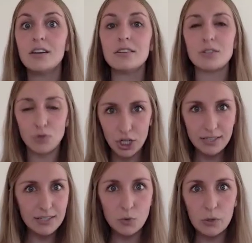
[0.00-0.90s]
So
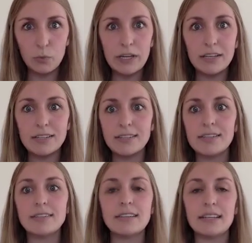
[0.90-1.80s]
just as with
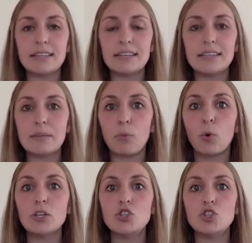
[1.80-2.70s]
weaknesses, it is
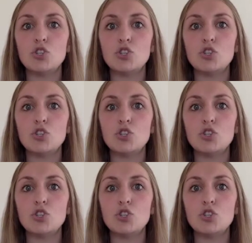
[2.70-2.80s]
important